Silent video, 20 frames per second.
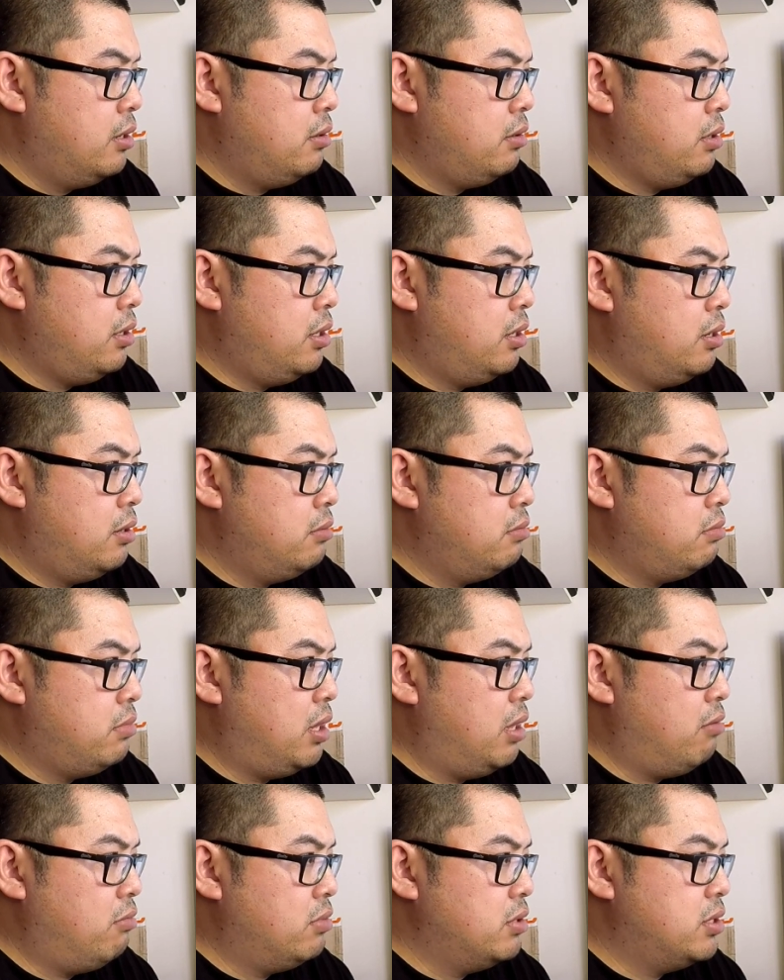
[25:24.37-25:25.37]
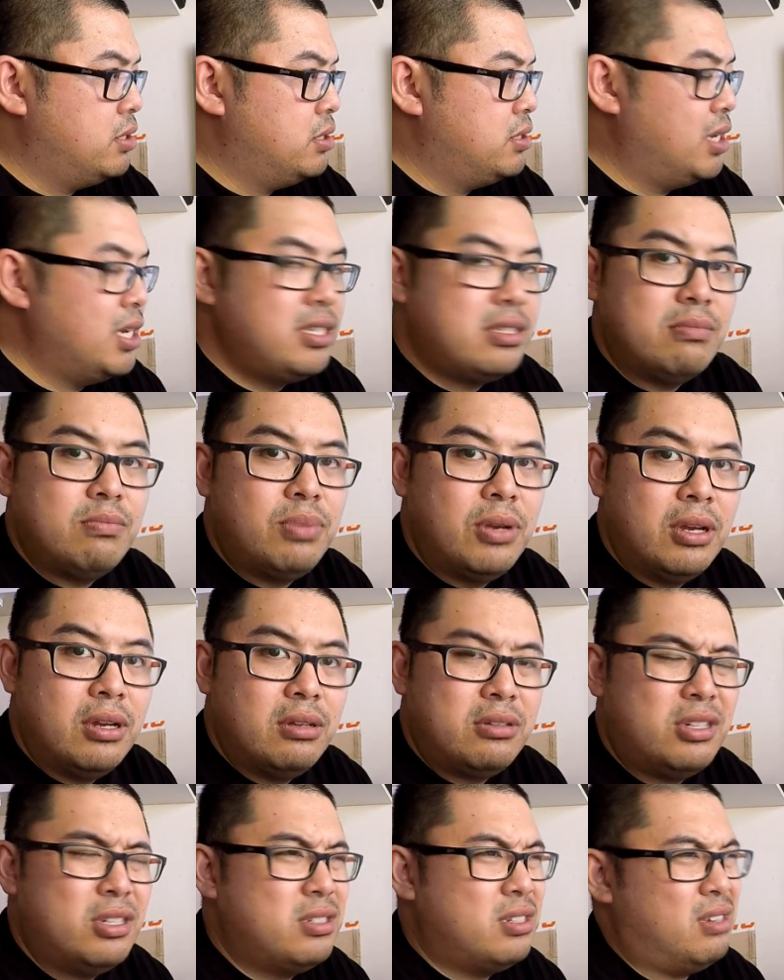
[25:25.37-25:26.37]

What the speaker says: you know, it was a decent purchase.